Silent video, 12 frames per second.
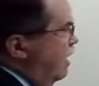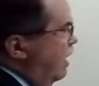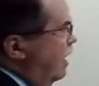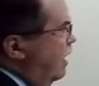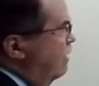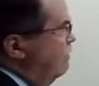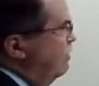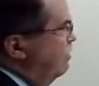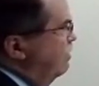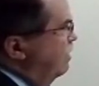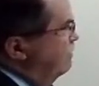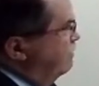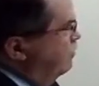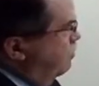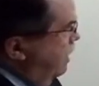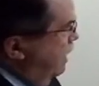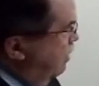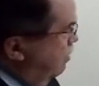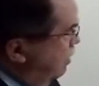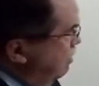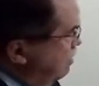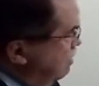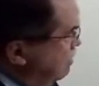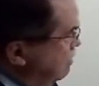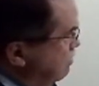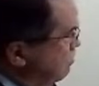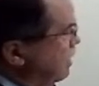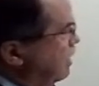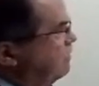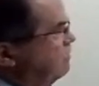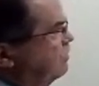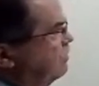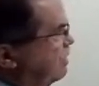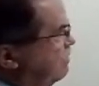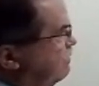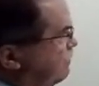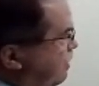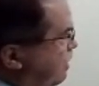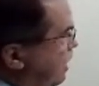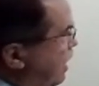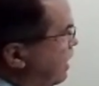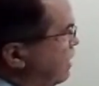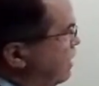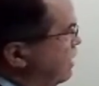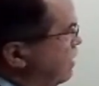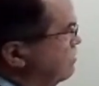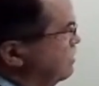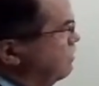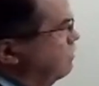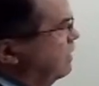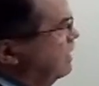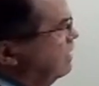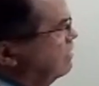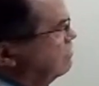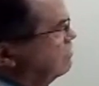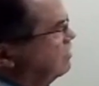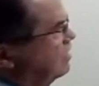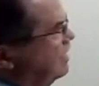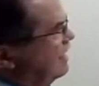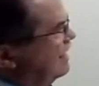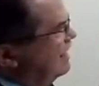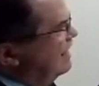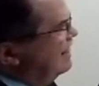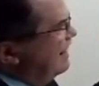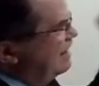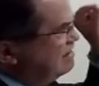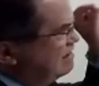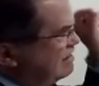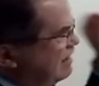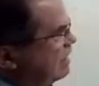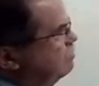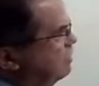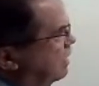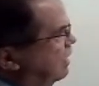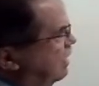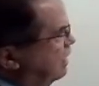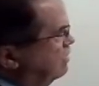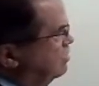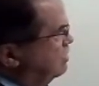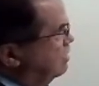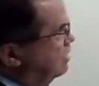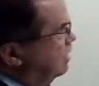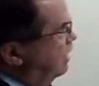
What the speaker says: Not out of their love for power, but out of their love for God to help somebody else get that same connection.